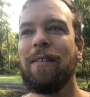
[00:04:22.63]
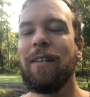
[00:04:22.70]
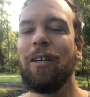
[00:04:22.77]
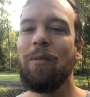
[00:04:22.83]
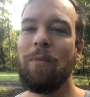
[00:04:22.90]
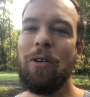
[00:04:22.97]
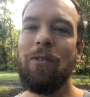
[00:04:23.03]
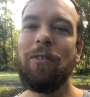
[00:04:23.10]

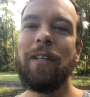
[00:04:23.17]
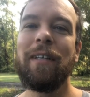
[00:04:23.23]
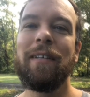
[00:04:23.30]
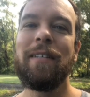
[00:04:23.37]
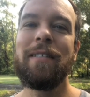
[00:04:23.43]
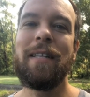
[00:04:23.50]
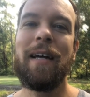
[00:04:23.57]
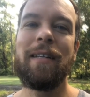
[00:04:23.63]
Communion
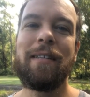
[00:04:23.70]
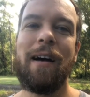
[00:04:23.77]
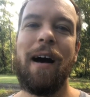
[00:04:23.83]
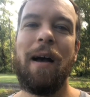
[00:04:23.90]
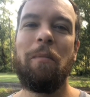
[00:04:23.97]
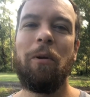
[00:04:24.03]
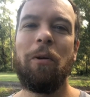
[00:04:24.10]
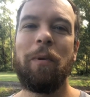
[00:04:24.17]
is that
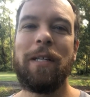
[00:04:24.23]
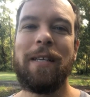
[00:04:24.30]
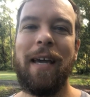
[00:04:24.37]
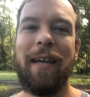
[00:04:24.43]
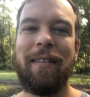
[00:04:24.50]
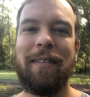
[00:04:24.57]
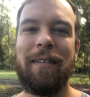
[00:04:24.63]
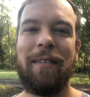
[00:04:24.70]
time where we
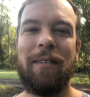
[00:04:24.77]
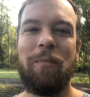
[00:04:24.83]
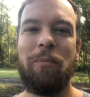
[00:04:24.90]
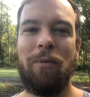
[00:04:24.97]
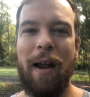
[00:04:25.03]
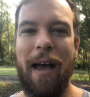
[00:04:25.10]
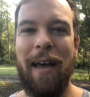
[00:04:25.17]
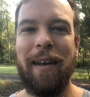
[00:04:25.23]
take the
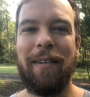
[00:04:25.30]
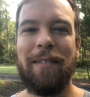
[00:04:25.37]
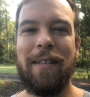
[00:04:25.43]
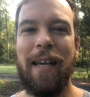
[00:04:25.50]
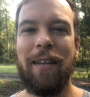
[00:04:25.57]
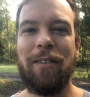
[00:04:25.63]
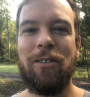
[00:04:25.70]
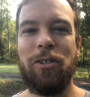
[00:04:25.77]
bread and
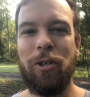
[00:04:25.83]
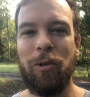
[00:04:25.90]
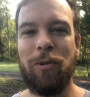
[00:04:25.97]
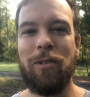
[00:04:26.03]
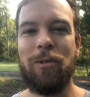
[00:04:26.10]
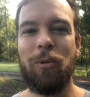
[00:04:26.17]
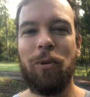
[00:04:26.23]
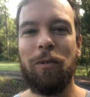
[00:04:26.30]
take the
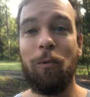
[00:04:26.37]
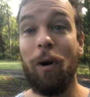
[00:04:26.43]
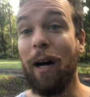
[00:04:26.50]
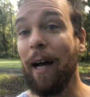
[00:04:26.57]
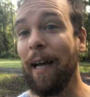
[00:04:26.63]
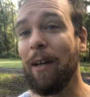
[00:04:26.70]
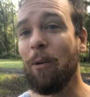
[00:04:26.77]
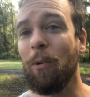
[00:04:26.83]
juice or the
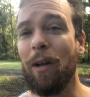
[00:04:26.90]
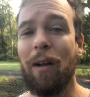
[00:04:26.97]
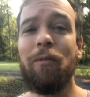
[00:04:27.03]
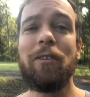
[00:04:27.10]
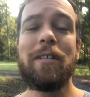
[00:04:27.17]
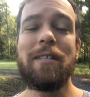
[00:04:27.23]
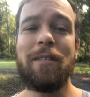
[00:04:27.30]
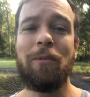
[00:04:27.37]
wine or whatever
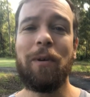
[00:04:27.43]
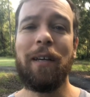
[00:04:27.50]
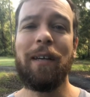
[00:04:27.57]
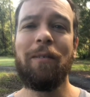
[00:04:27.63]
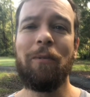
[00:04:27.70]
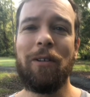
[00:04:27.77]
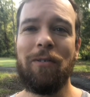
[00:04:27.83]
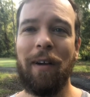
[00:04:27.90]
it is that we
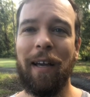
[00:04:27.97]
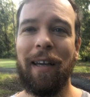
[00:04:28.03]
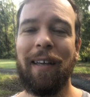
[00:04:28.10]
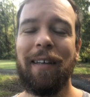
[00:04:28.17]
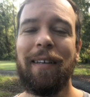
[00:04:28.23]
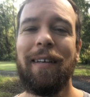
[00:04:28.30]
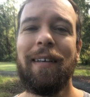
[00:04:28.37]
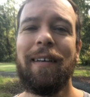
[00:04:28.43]
drink.
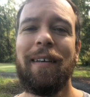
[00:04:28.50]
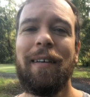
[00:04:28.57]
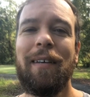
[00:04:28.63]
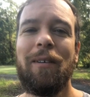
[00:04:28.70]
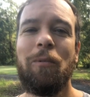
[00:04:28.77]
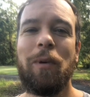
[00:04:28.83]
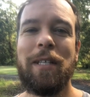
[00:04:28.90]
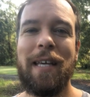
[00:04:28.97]

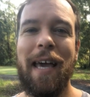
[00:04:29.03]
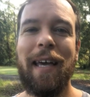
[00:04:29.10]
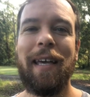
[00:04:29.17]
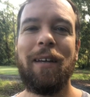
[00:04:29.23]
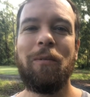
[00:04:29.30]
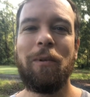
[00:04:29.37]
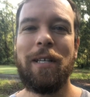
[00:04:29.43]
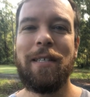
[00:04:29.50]
We take
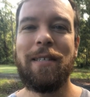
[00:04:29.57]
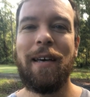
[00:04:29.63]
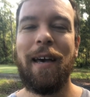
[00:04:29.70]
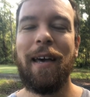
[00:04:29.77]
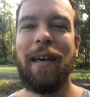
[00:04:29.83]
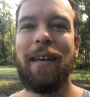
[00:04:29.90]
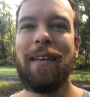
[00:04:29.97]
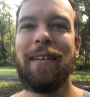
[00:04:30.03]
it and we
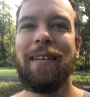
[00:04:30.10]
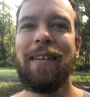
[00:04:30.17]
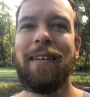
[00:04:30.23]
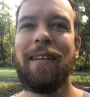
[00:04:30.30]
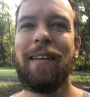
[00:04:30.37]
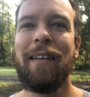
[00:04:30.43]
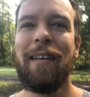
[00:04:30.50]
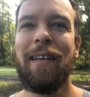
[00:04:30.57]
say,
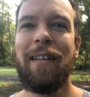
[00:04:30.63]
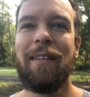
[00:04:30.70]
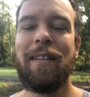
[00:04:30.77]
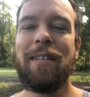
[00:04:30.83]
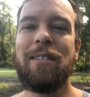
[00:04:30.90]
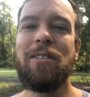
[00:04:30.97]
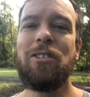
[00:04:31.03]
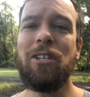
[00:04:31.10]

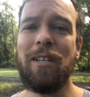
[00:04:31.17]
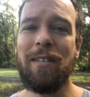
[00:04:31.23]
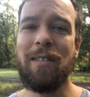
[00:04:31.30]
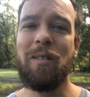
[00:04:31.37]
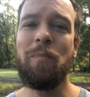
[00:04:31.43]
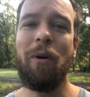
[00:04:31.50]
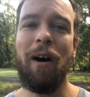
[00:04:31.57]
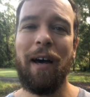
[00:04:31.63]
this is
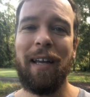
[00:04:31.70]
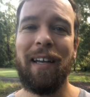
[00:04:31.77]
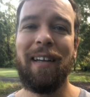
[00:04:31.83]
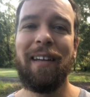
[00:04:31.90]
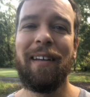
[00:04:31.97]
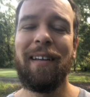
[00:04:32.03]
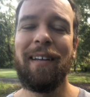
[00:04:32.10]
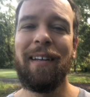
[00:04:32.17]
Jesus' body
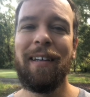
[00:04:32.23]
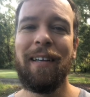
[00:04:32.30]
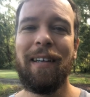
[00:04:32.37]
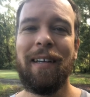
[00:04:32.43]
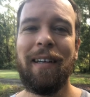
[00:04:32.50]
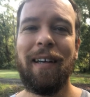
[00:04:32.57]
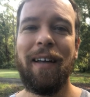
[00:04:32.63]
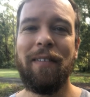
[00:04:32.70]

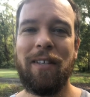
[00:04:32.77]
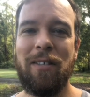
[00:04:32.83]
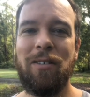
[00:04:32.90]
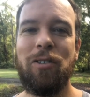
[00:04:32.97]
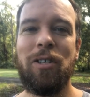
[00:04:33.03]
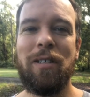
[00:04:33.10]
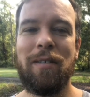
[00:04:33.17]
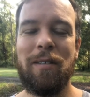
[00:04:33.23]
and this is
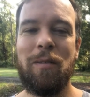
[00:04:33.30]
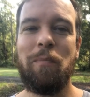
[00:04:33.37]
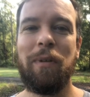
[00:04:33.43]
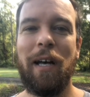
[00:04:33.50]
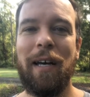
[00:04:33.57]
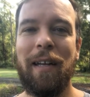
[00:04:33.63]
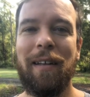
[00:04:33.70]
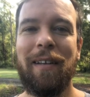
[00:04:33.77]
Jesus'
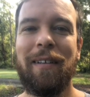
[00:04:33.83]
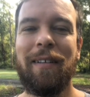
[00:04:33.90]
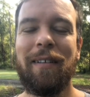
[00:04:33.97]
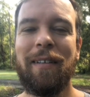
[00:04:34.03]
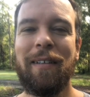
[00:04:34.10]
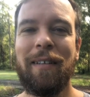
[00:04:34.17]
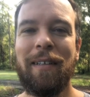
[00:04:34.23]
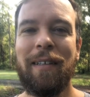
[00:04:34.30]
blood.
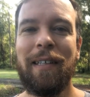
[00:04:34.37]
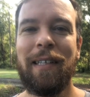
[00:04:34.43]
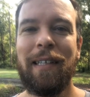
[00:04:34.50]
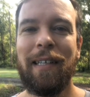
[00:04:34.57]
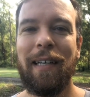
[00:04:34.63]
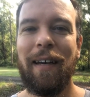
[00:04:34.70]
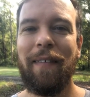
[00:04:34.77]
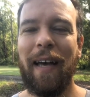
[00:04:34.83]

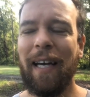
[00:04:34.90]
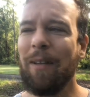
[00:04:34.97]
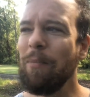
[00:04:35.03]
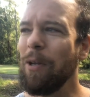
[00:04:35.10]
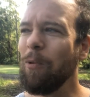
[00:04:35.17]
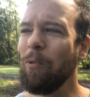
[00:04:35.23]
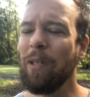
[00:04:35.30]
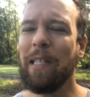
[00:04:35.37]
And that can
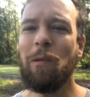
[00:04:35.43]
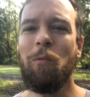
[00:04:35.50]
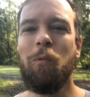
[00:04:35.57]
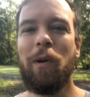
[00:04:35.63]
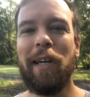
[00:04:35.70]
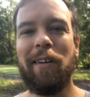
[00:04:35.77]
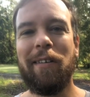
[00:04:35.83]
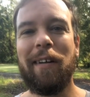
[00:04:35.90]
be a really
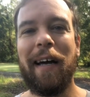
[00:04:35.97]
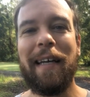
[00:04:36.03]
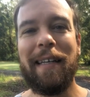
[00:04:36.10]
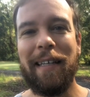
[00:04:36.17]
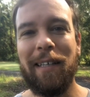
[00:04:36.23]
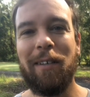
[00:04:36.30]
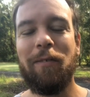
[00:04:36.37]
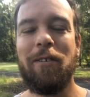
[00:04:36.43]
weird
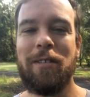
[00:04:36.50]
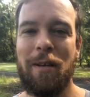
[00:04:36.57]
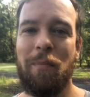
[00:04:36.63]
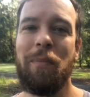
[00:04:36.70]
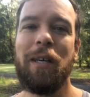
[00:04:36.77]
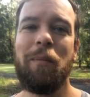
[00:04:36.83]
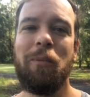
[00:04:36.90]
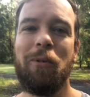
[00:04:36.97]
idea for some
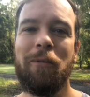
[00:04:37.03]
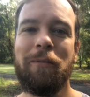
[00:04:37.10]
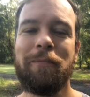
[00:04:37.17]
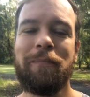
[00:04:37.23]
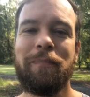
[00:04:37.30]
people.